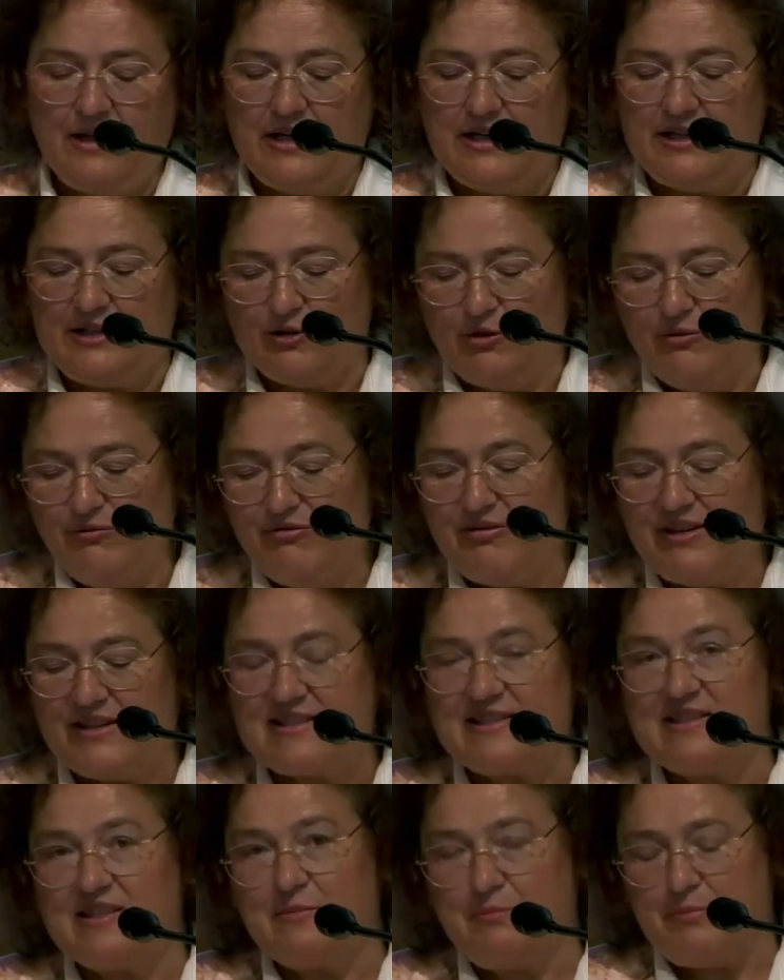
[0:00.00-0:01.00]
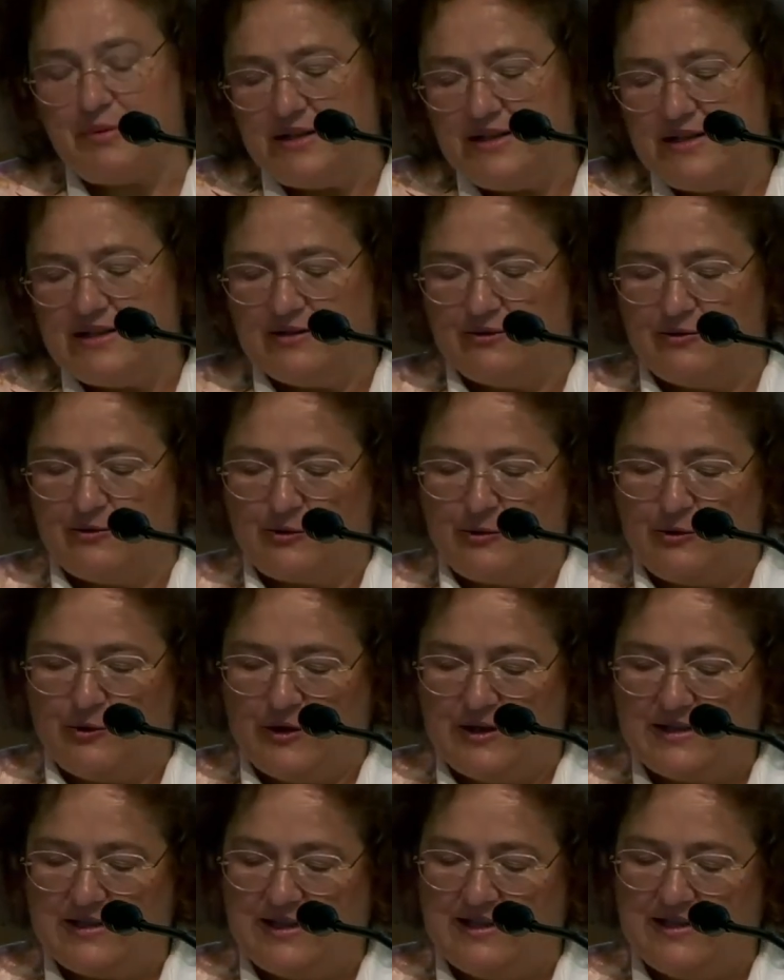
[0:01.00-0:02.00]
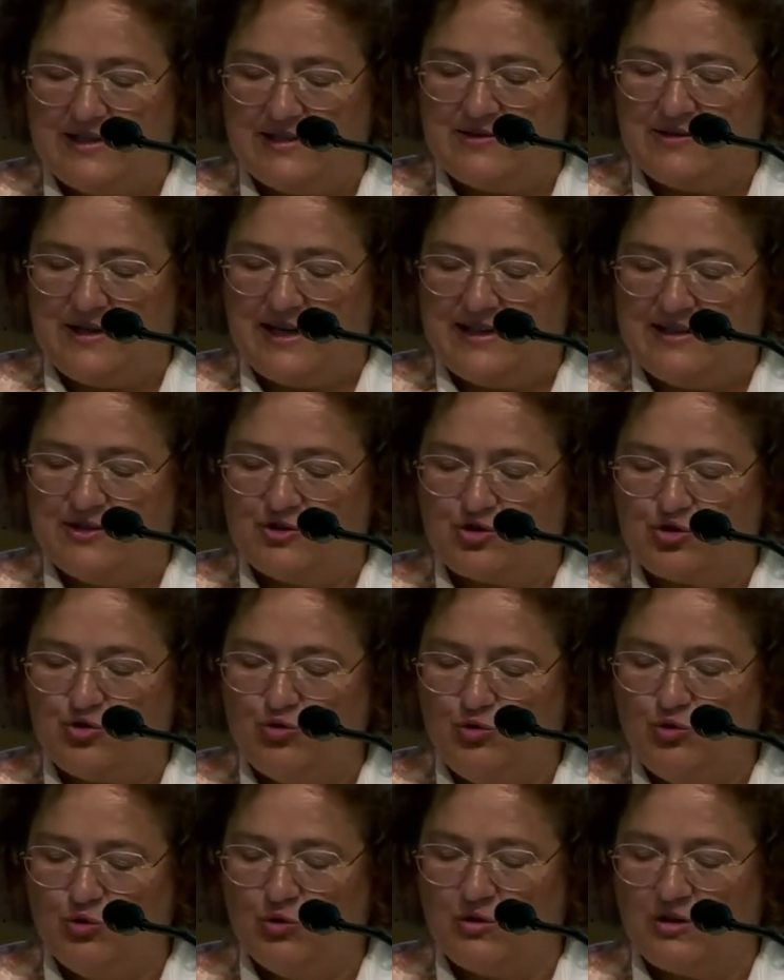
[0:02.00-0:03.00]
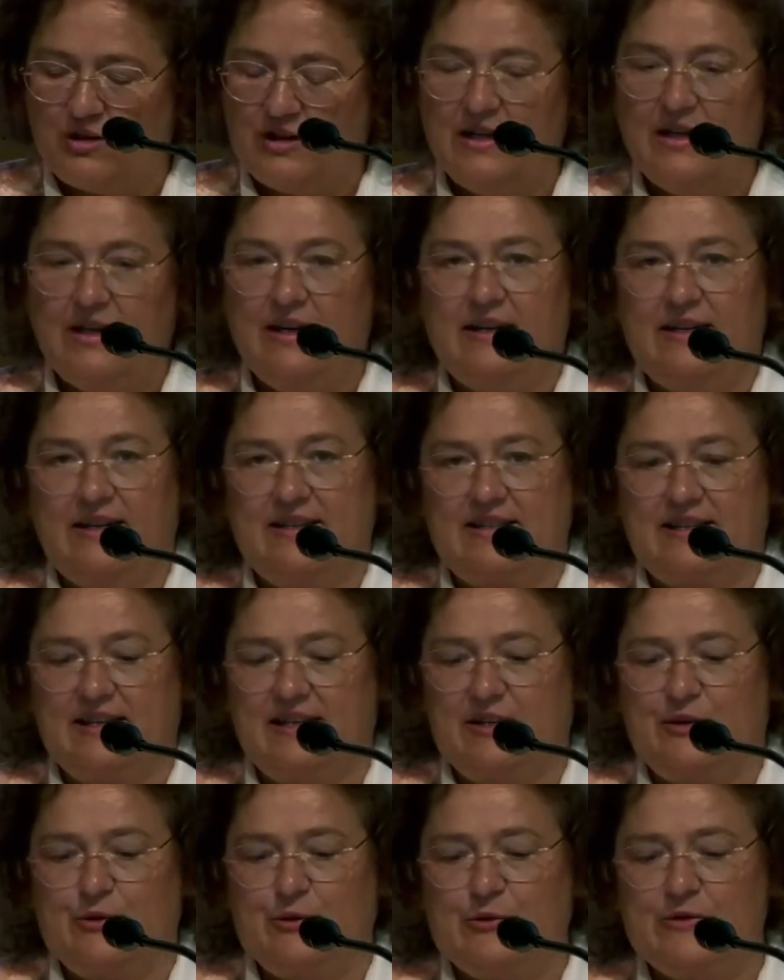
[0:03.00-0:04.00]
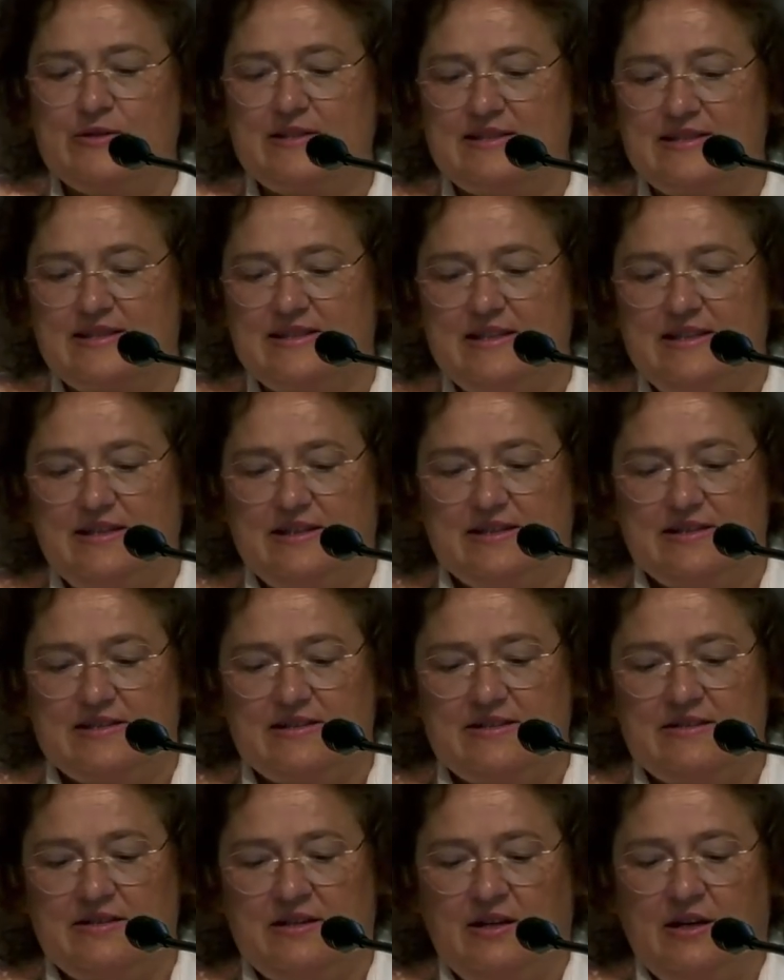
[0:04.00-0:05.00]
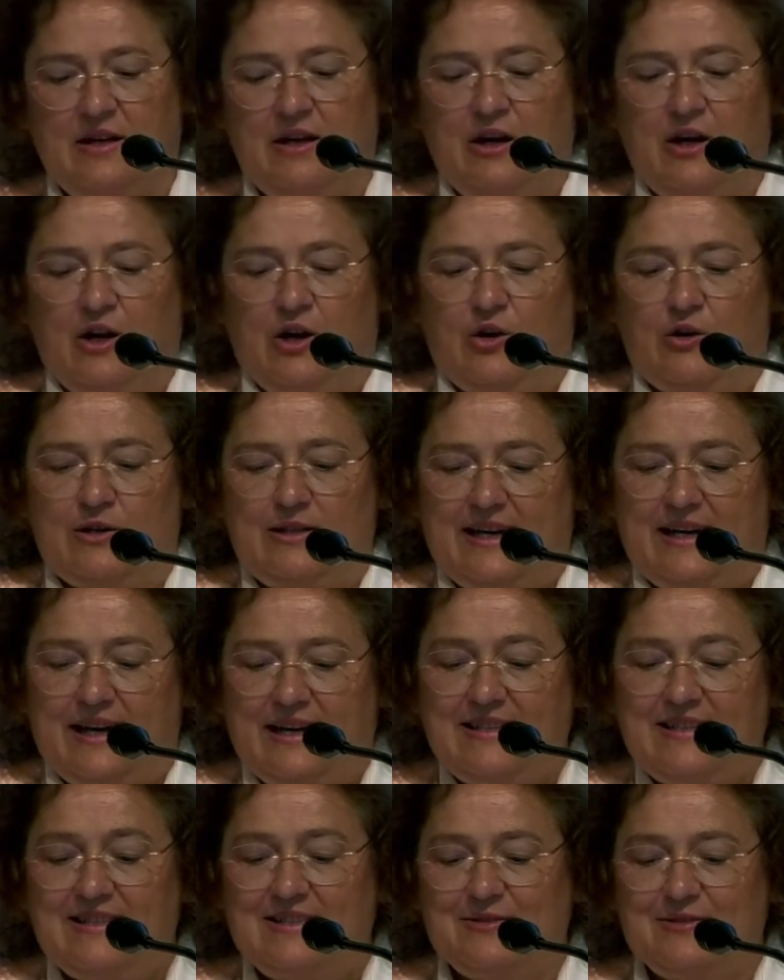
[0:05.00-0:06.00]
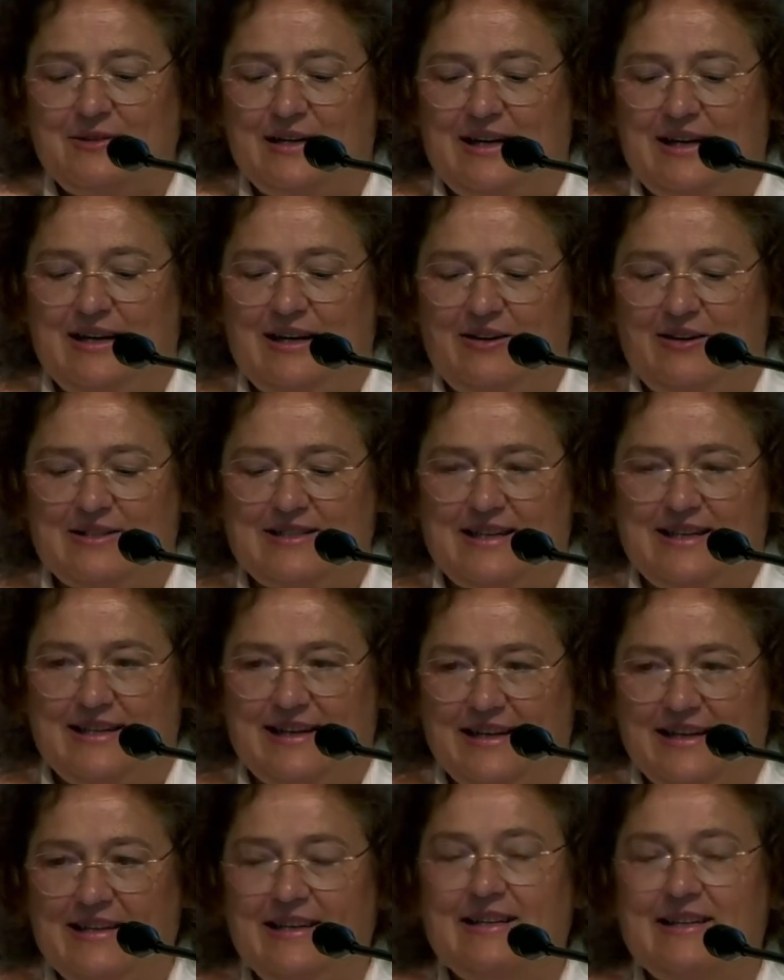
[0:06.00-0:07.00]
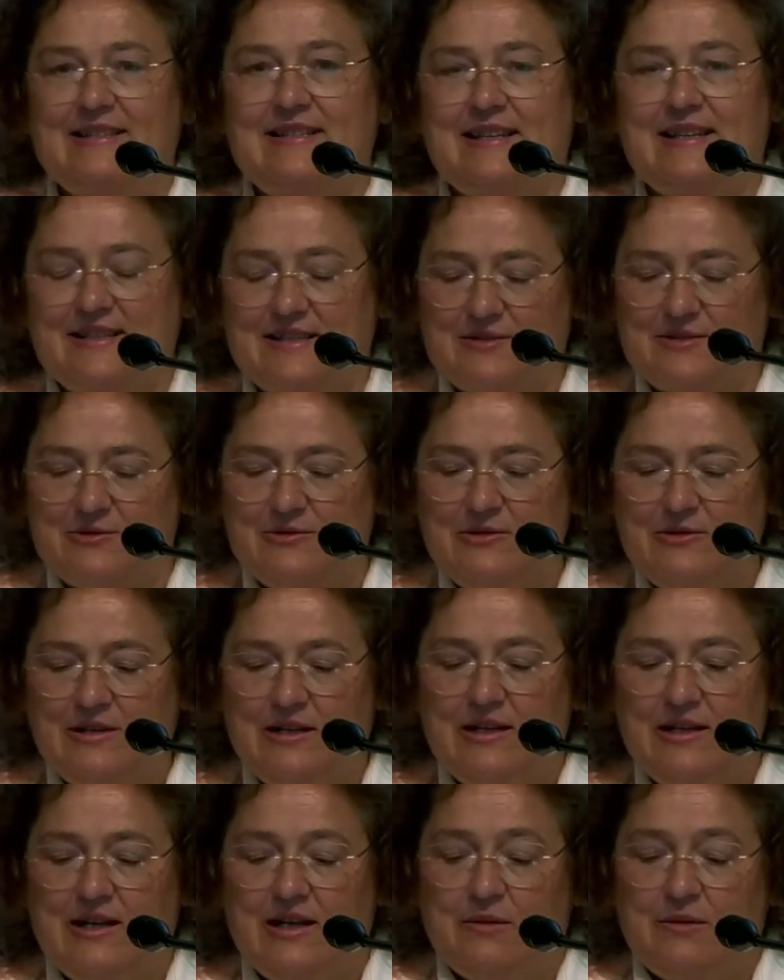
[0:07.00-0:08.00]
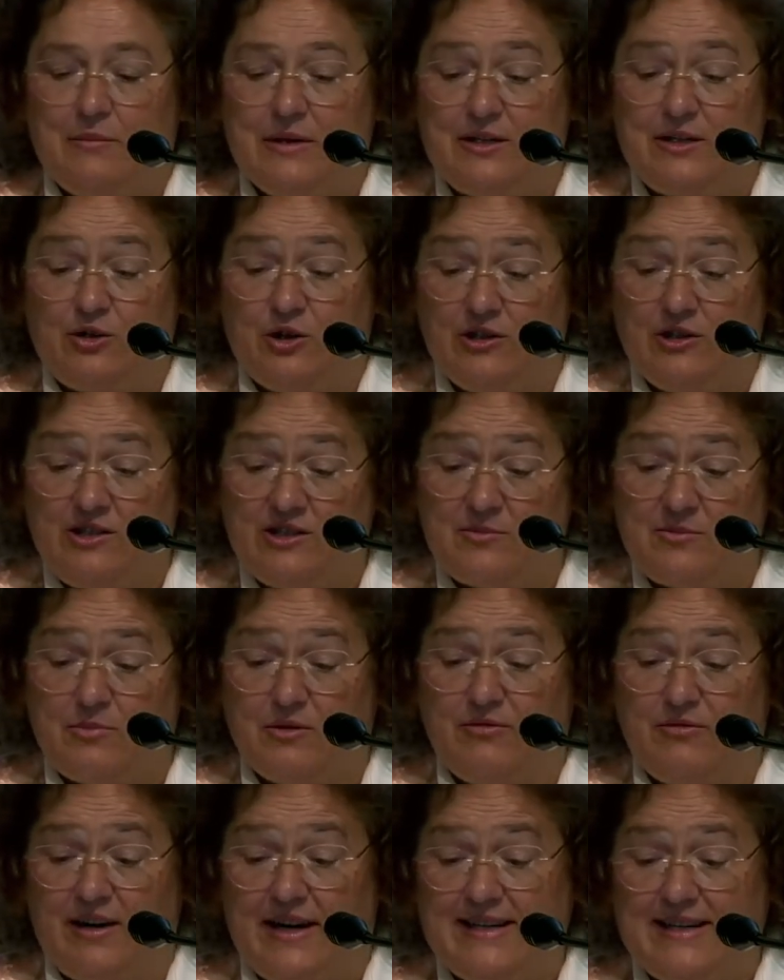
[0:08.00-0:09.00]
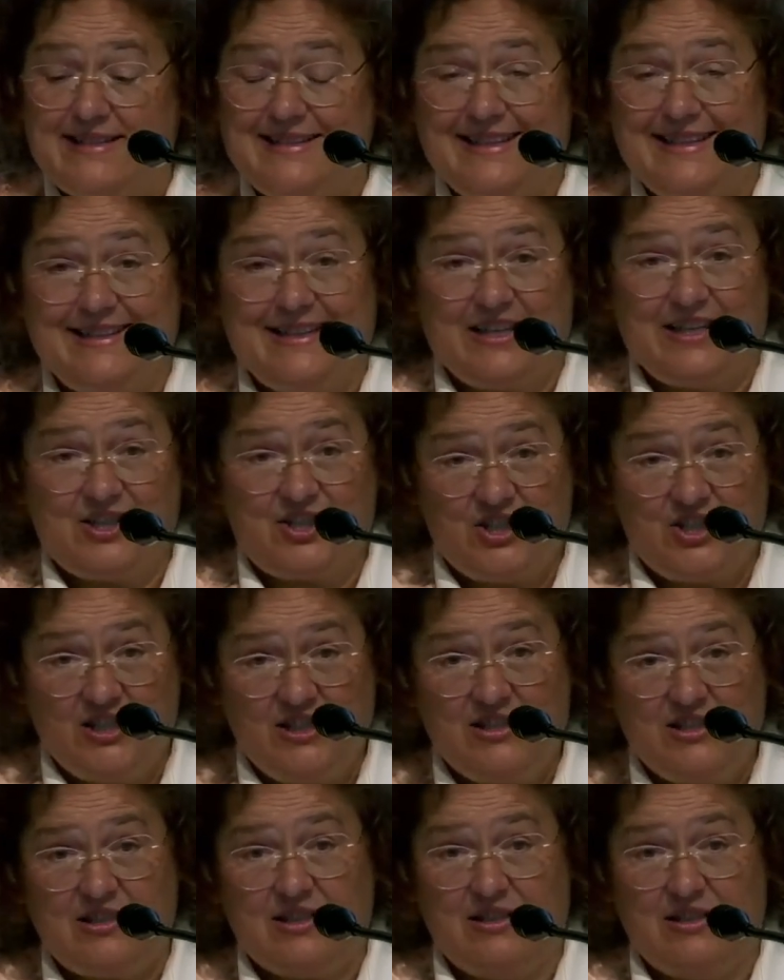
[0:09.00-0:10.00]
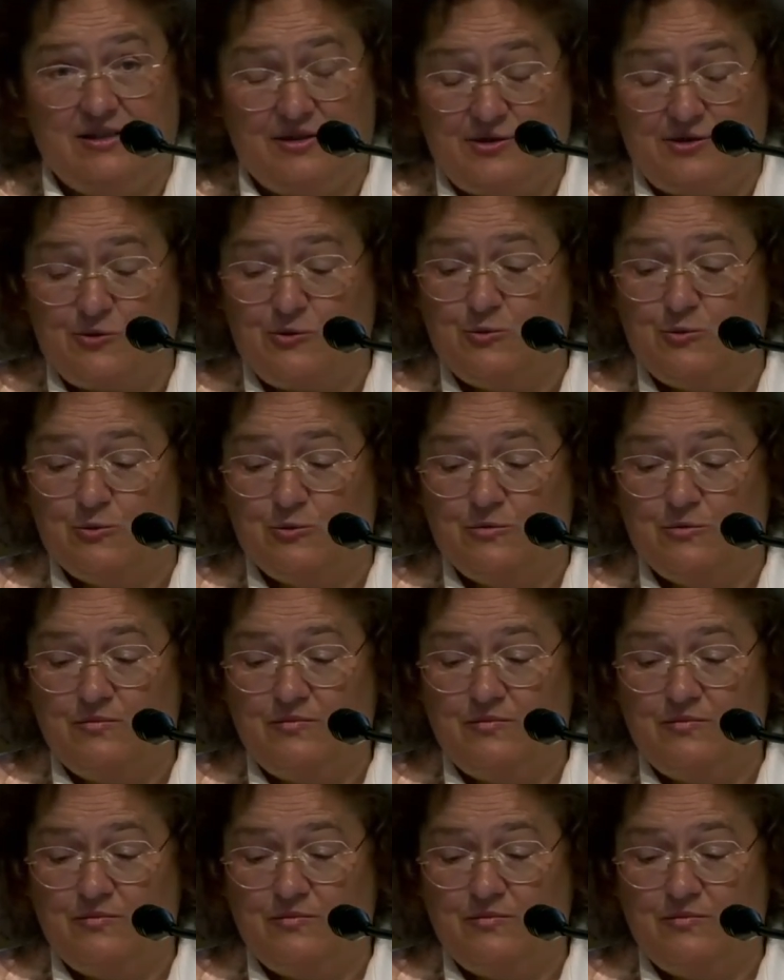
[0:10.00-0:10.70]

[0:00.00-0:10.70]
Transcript: Comprehensive education, therefore, must include the training of a religious sense and the rational analysis of the evidence of God throughout history.